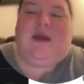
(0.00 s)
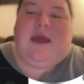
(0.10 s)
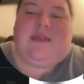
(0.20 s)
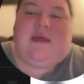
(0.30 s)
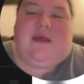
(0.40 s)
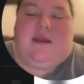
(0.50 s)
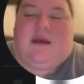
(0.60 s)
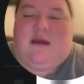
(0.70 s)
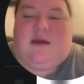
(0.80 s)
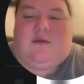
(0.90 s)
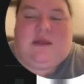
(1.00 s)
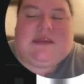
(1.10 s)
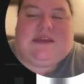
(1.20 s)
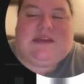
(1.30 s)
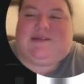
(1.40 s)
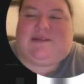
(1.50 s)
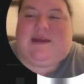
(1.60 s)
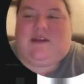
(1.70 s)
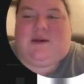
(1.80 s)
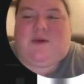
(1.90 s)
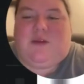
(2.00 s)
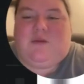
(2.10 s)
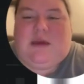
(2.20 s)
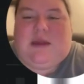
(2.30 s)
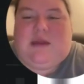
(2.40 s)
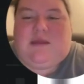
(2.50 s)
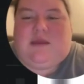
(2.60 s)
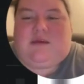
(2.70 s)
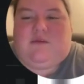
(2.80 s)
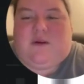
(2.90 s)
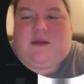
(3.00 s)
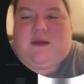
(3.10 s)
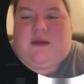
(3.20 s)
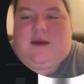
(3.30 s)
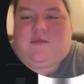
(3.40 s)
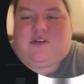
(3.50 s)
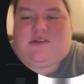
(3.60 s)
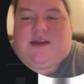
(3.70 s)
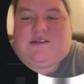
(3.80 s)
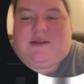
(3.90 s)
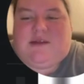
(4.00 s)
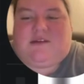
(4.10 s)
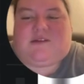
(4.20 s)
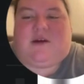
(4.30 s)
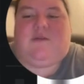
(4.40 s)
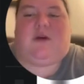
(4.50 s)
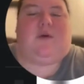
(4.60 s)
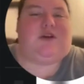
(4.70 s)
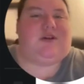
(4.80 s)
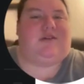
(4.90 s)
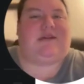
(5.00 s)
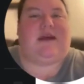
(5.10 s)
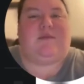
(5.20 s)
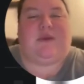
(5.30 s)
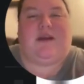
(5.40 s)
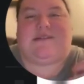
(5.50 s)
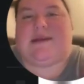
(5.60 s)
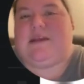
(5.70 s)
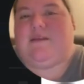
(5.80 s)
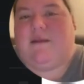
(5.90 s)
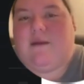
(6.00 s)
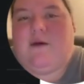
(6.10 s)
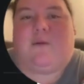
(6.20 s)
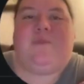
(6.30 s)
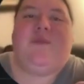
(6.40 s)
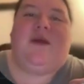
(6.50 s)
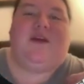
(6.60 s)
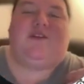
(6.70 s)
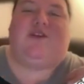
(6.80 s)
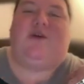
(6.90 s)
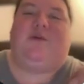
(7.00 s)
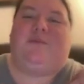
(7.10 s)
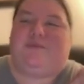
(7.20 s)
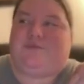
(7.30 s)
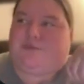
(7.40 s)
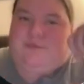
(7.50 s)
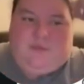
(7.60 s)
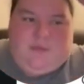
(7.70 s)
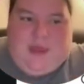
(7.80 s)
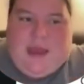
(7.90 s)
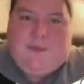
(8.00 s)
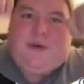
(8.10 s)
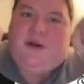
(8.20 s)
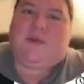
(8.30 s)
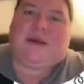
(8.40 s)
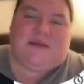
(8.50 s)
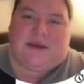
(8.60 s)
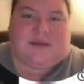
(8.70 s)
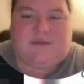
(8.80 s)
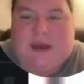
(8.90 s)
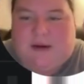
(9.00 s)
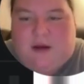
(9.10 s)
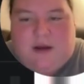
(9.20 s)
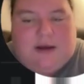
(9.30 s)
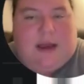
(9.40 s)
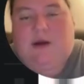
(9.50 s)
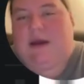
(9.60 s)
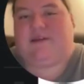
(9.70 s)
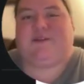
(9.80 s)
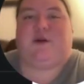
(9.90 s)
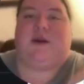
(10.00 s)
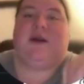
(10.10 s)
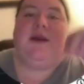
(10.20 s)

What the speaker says: And then in this stage, I'm not doing anything different yet. I'm just asking discovery questions because I need to know. So I put on my detective hat on, and now I start